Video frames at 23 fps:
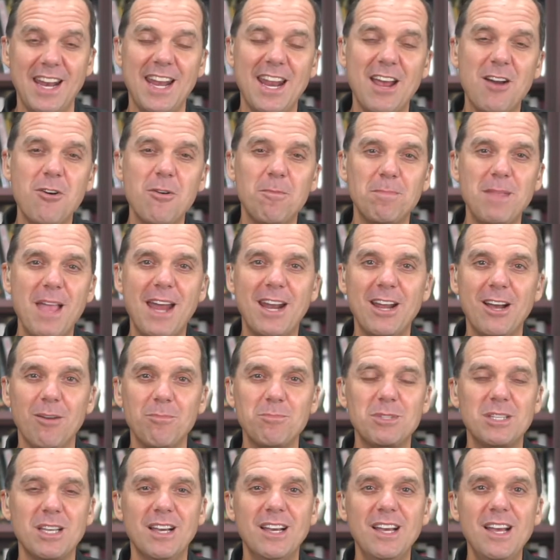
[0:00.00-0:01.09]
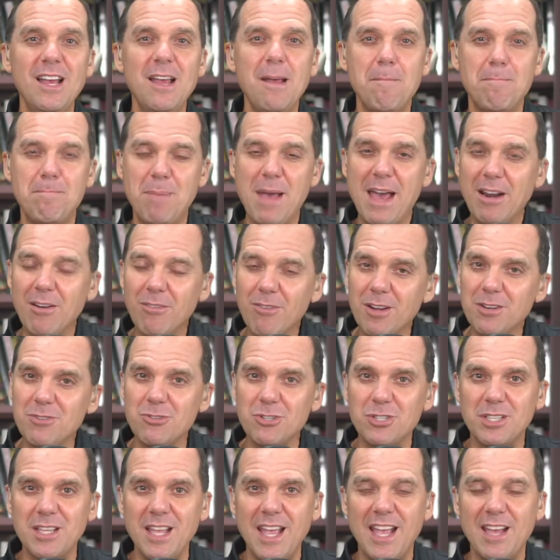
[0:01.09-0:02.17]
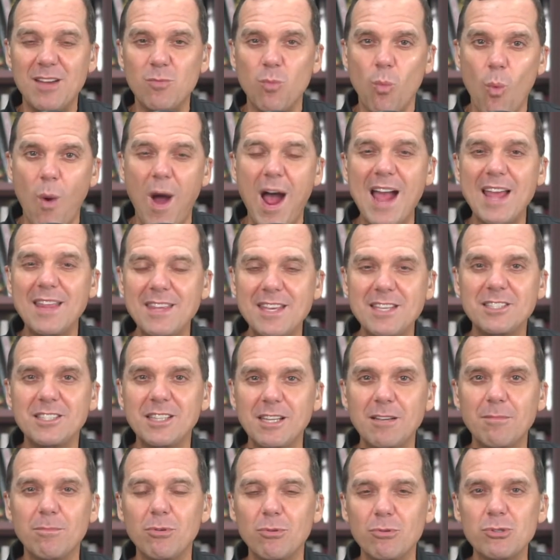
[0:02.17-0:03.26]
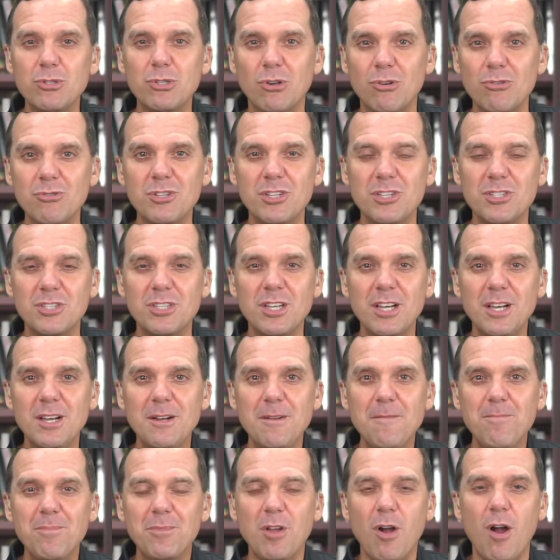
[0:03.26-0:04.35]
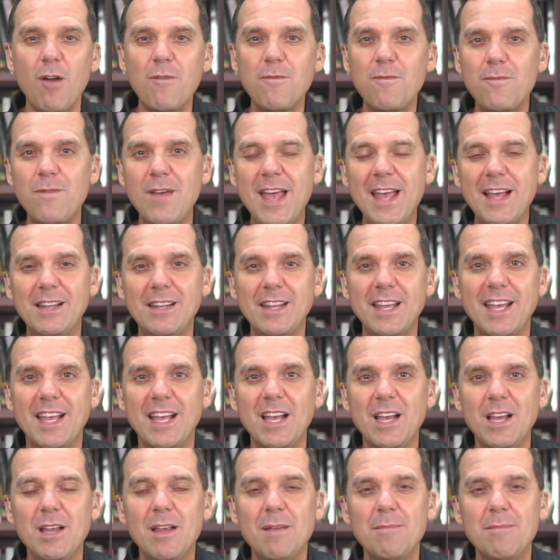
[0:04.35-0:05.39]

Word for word: And I hope that helps you better understand why these liberal churches are failing,